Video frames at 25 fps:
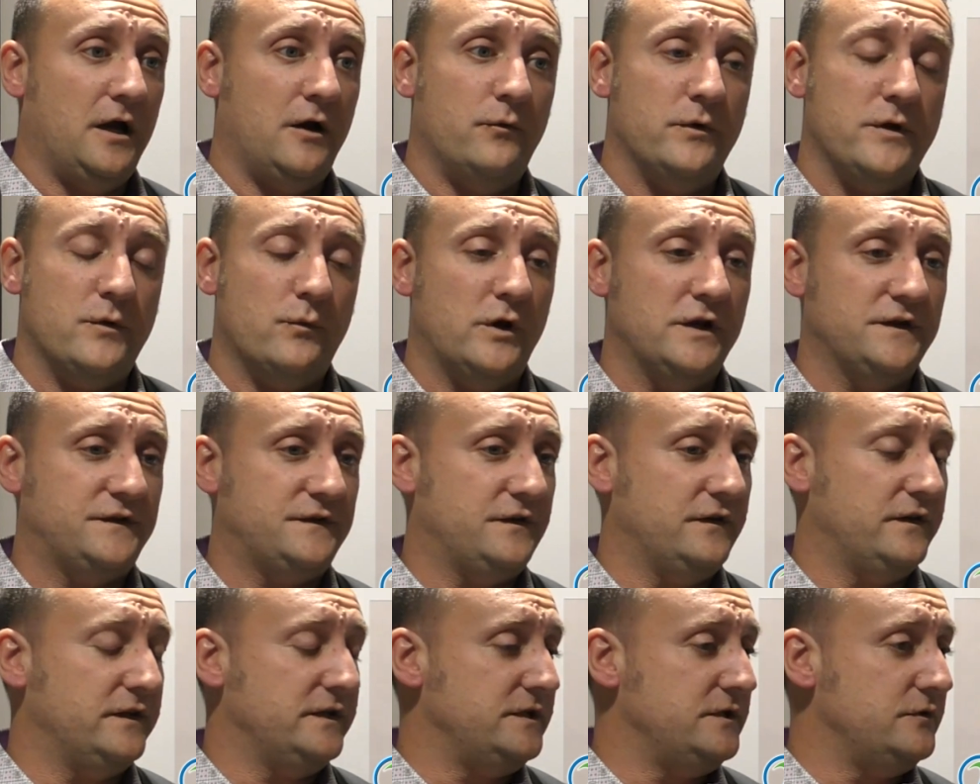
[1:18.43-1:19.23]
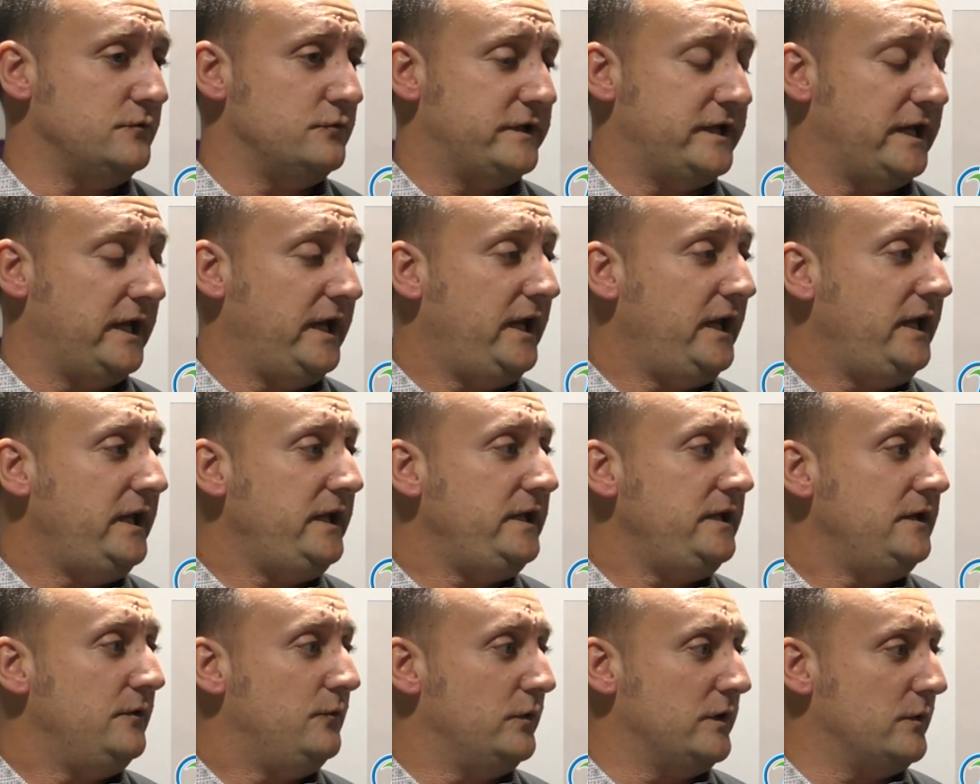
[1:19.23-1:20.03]
We went to the
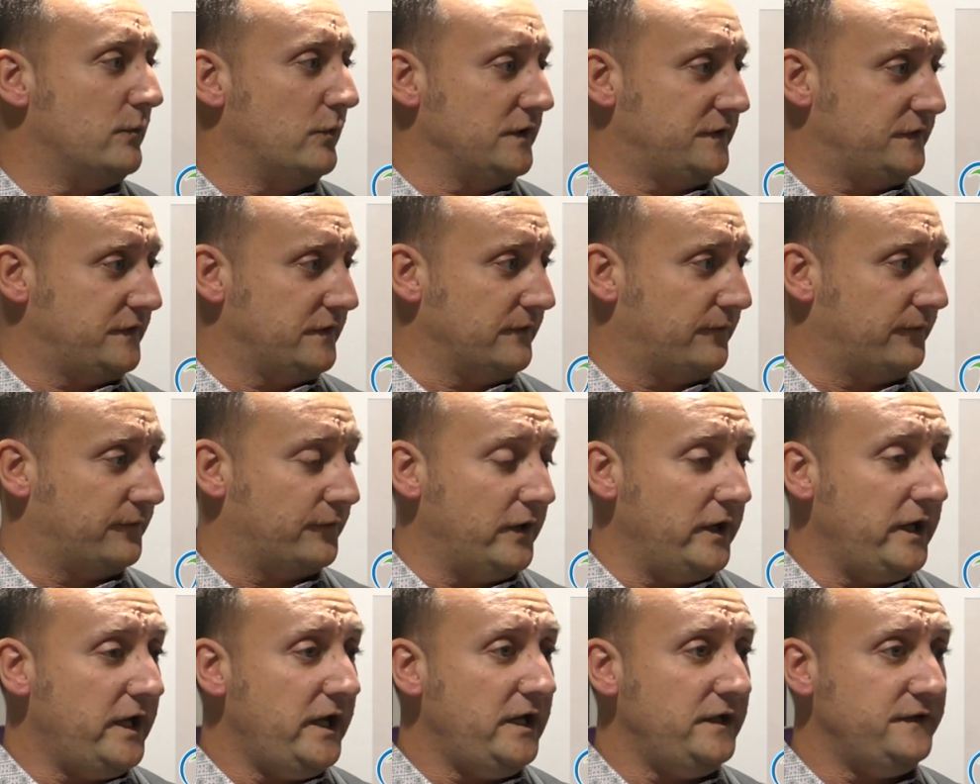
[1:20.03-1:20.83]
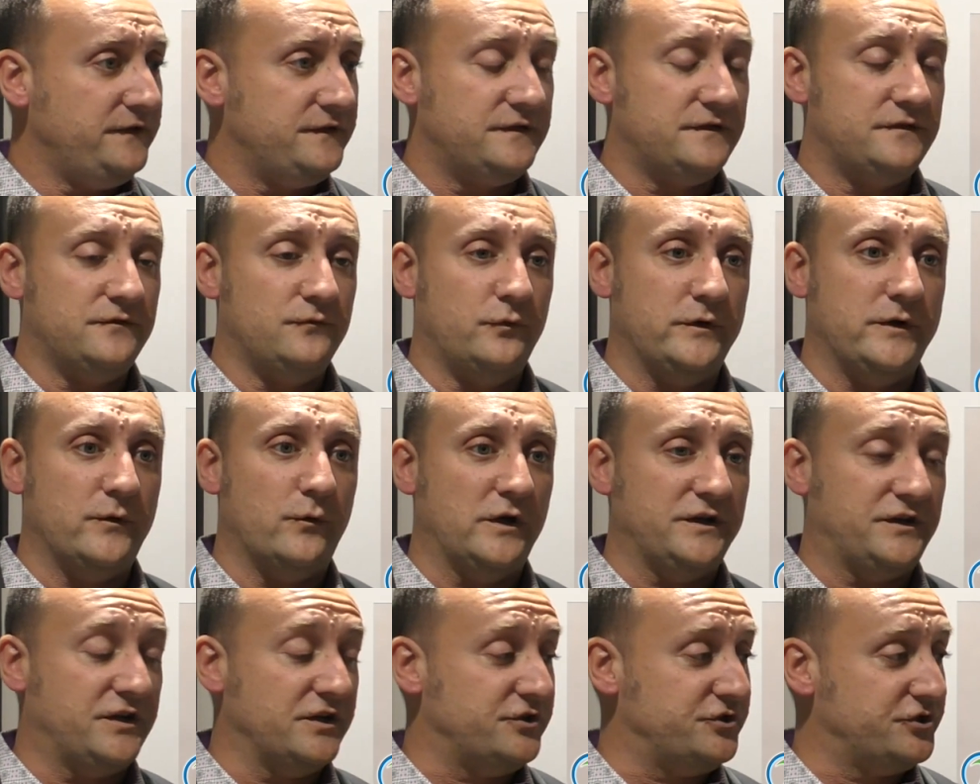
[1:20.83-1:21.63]
UK, we went to France, we
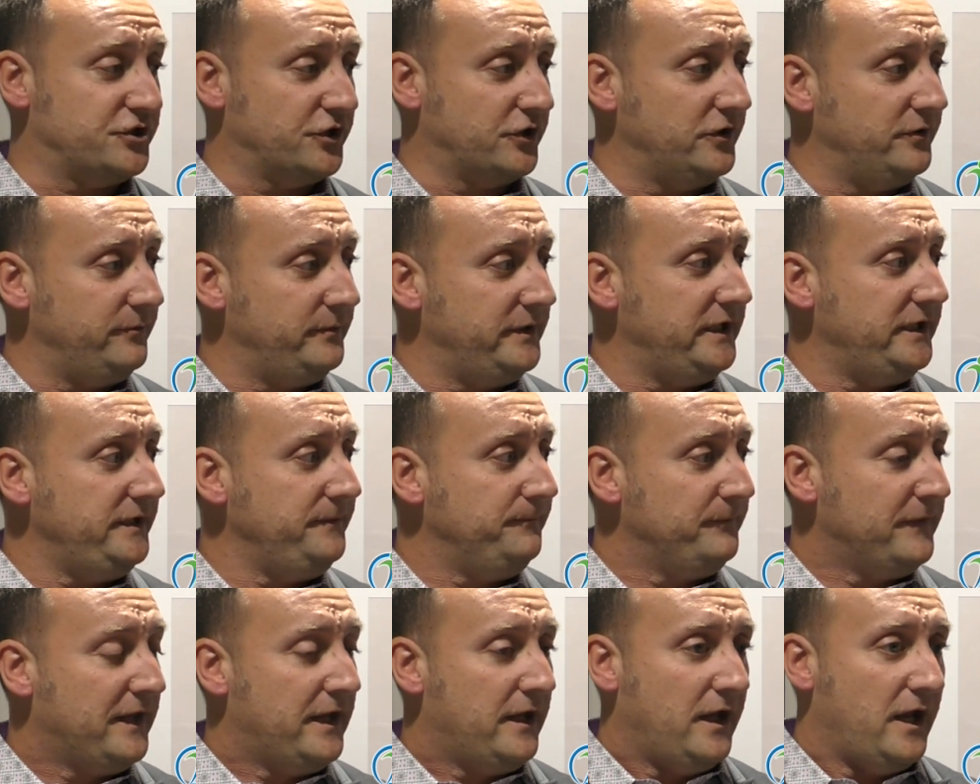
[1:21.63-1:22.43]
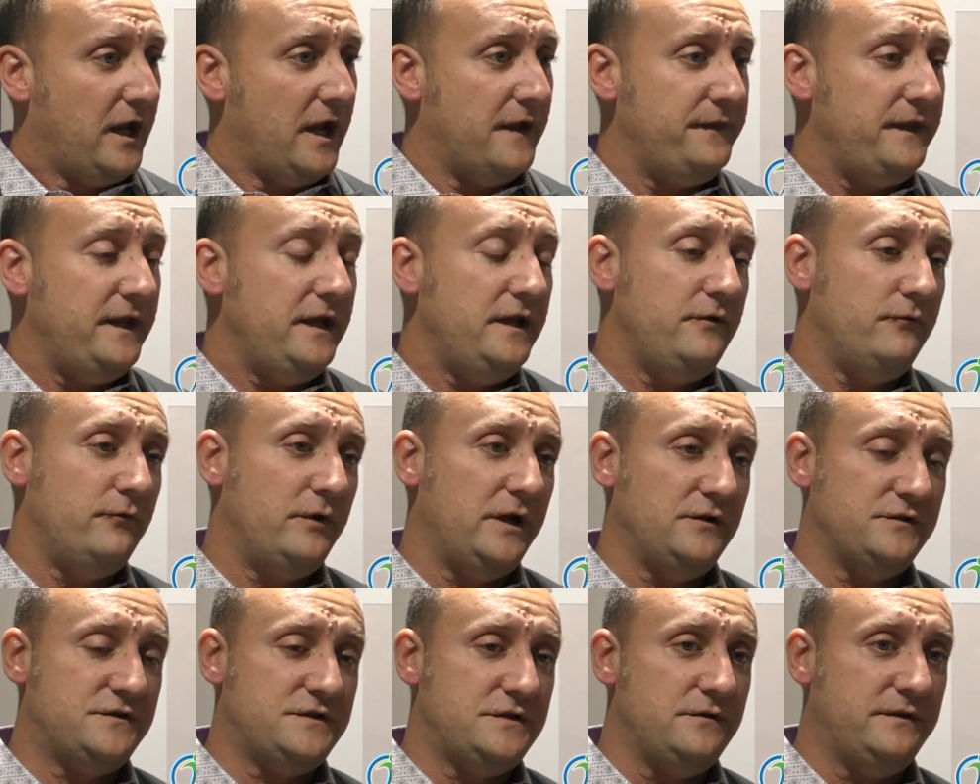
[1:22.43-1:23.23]
went to Germany, and then
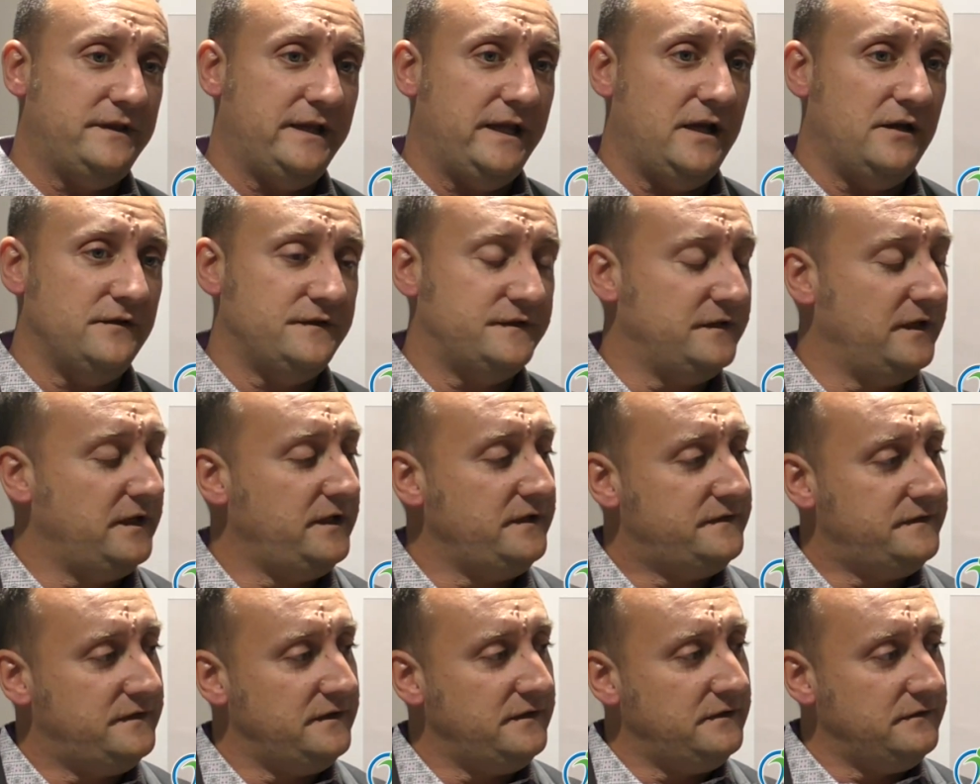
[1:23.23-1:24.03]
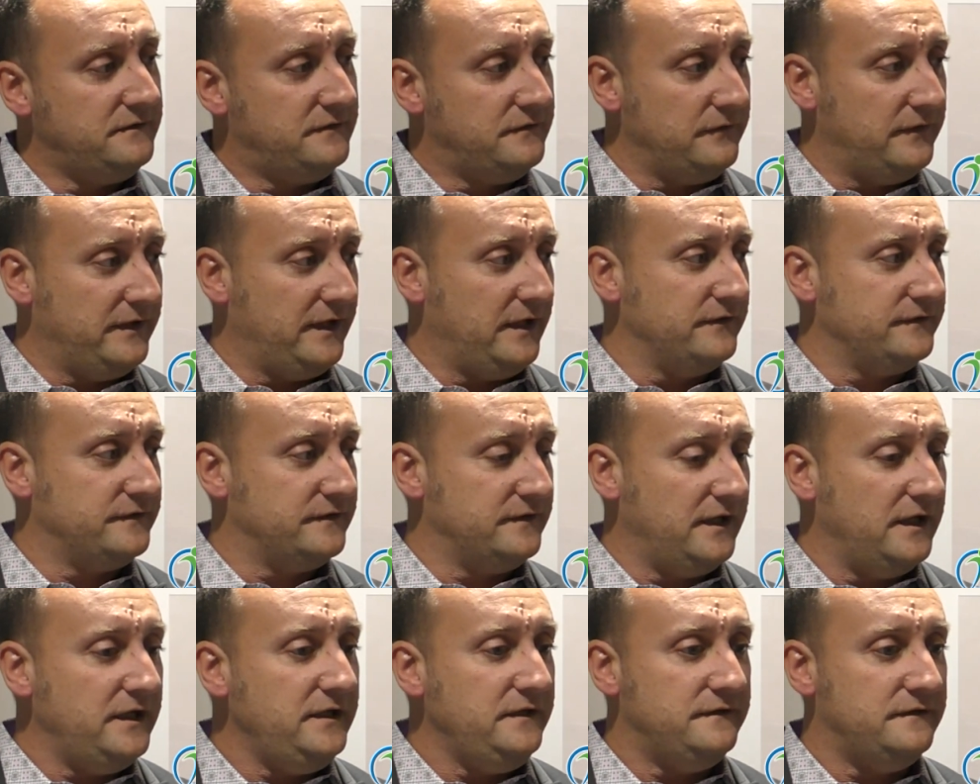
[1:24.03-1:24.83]
around 2018,
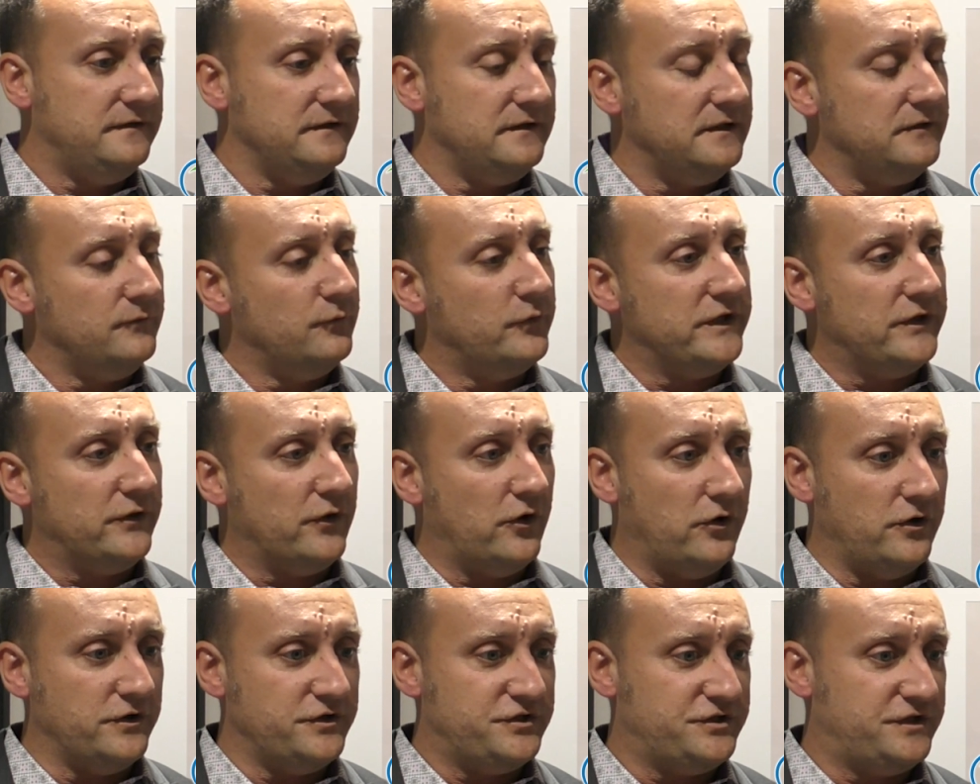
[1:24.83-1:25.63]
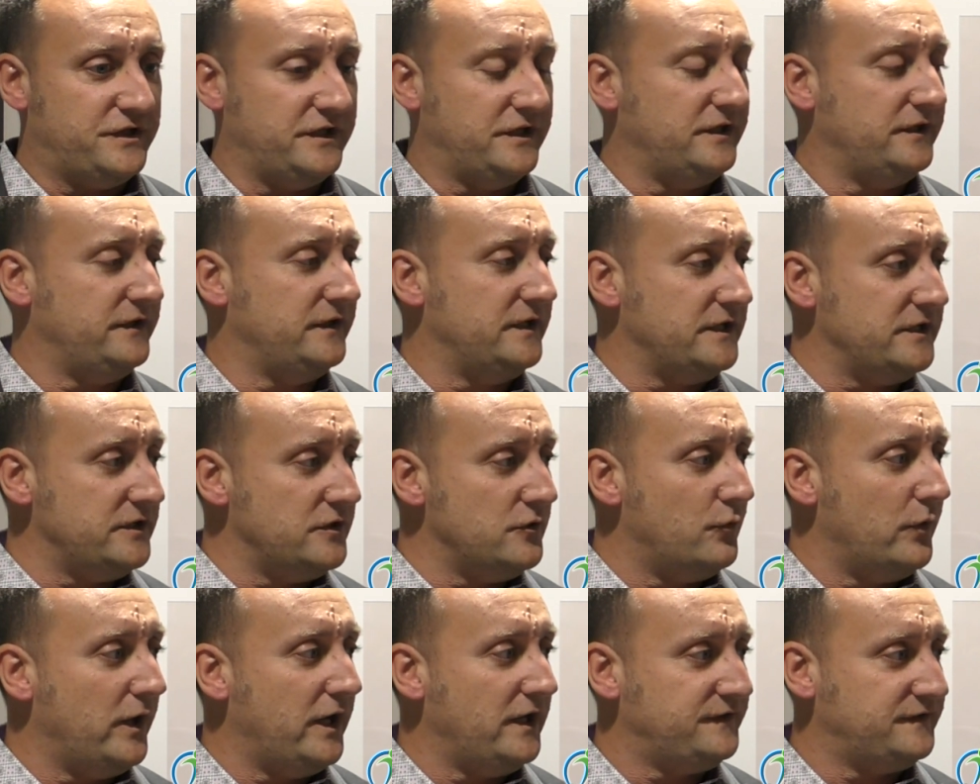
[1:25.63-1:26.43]
2019, we launched in the
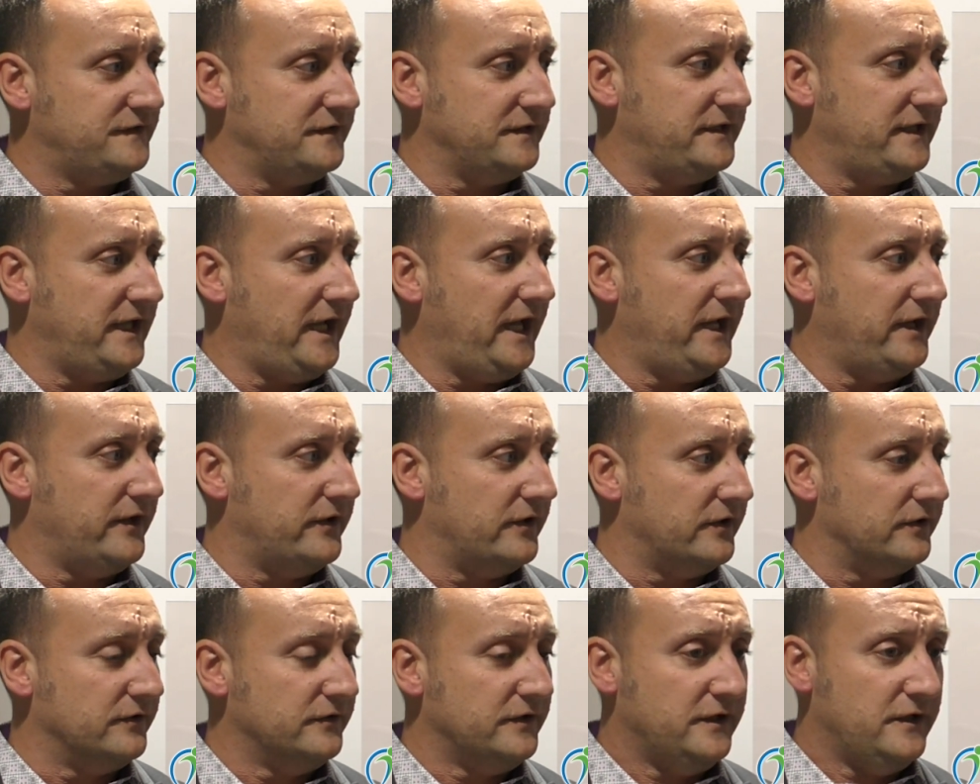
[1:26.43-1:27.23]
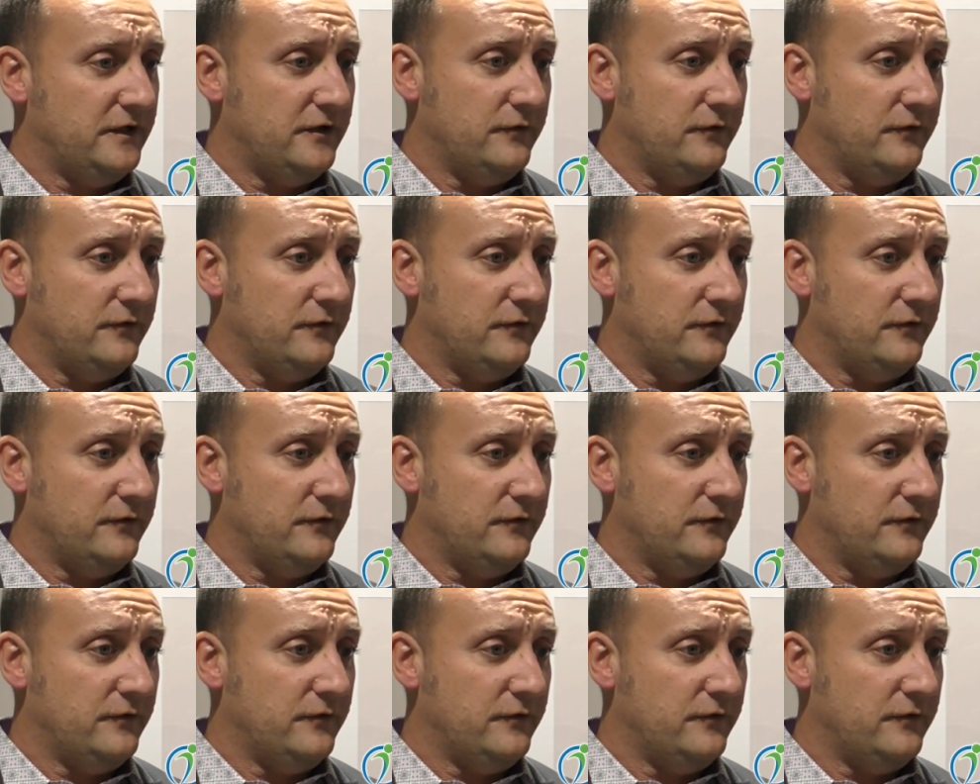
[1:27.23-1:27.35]
US and Canada.